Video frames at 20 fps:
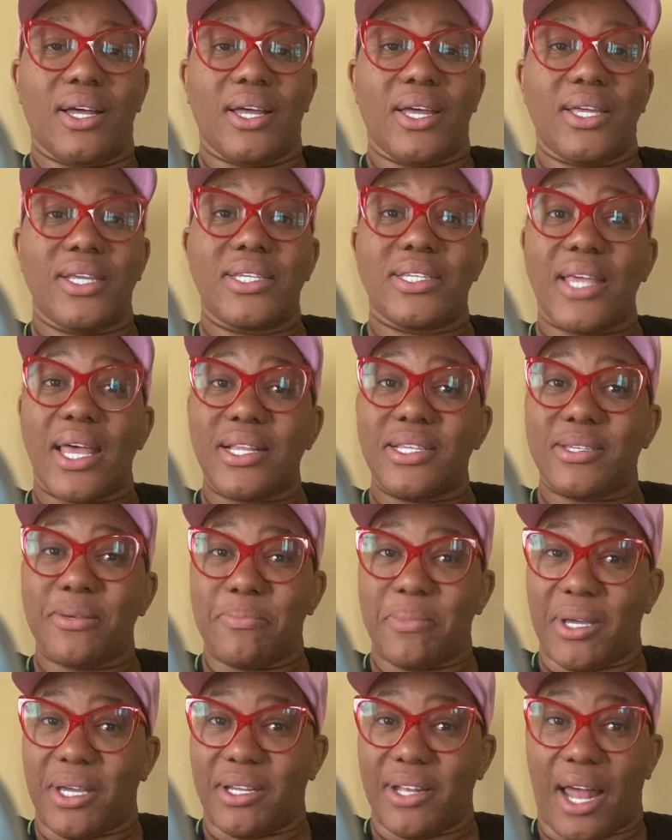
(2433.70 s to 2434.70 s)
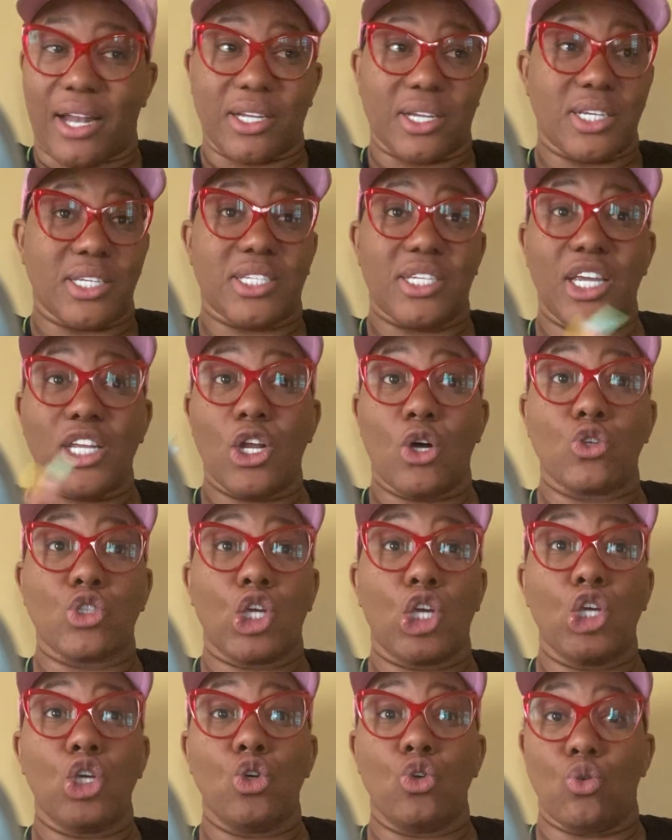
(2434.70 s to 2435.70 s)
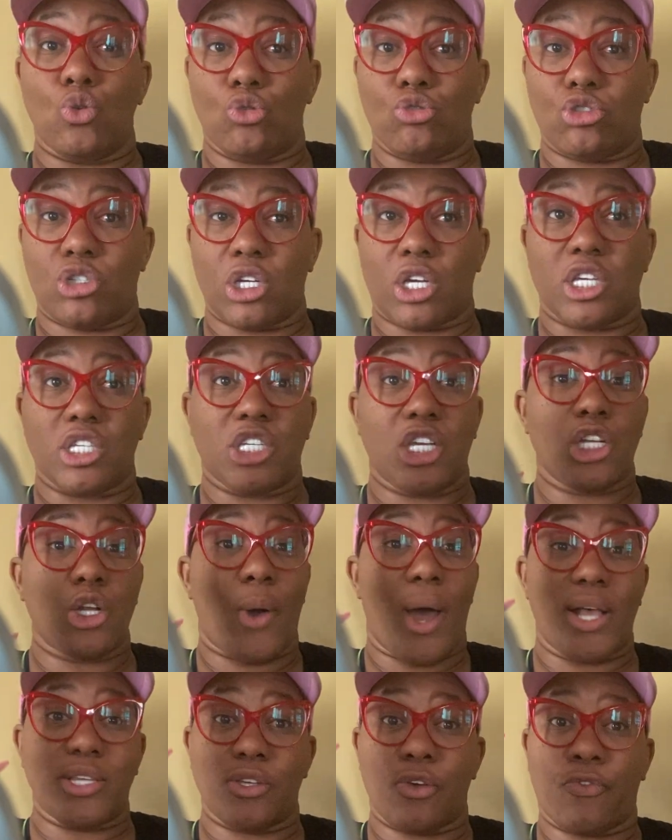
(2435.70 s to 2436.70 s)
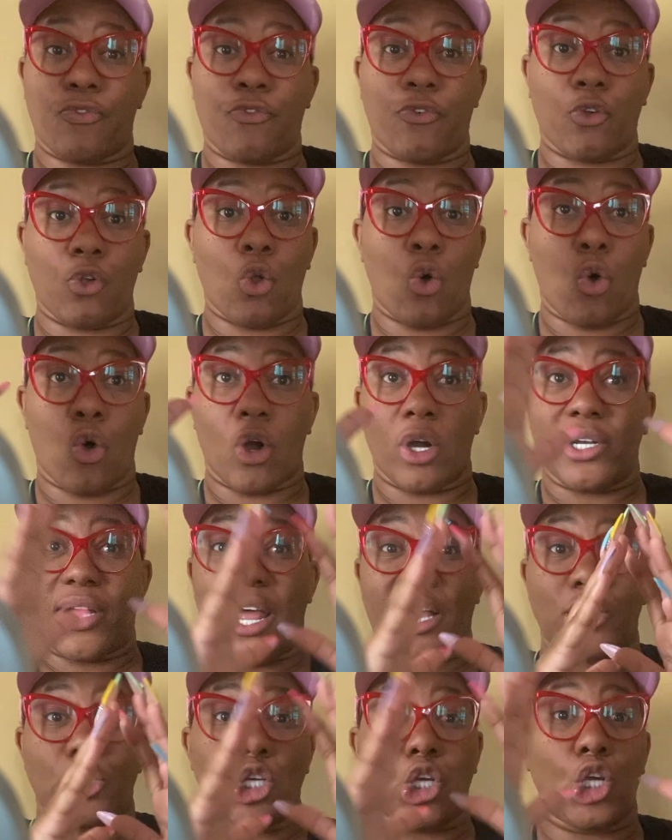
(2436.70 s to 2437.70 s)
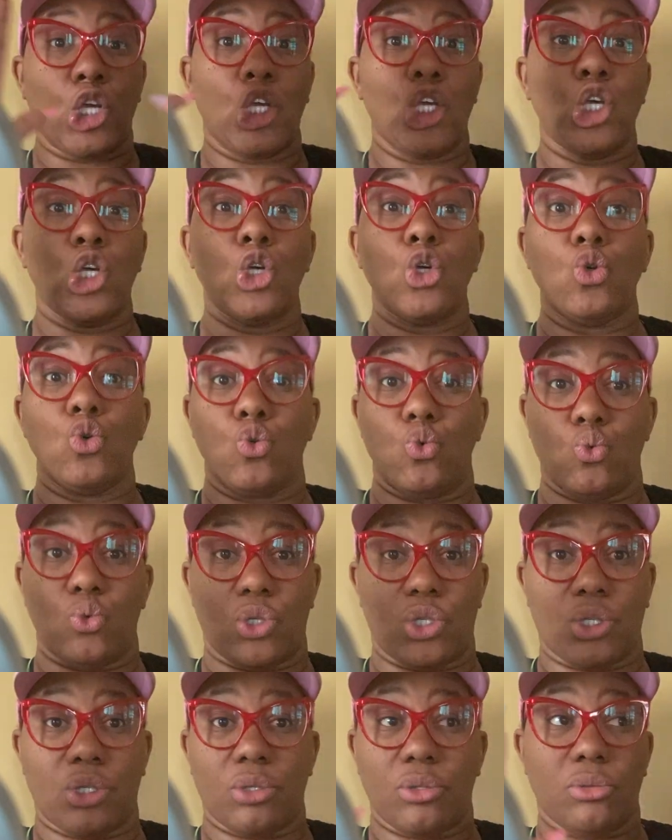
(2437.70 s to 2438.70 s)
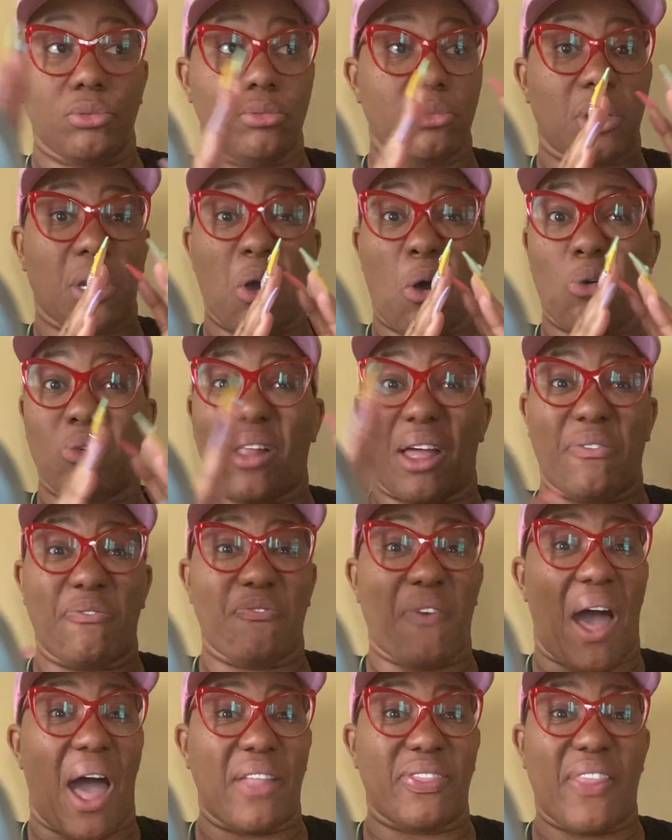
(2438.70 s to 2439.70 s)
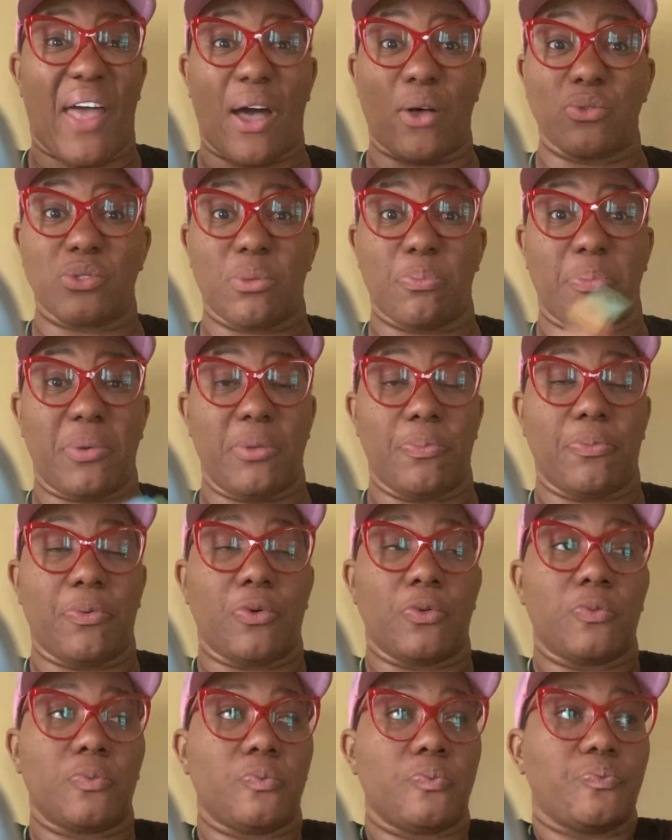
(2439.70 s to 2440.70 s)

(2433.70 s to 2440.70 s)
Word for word: He said to me, now the casino's huge. The casino has a floor that's huge. can hold like 5,000 people.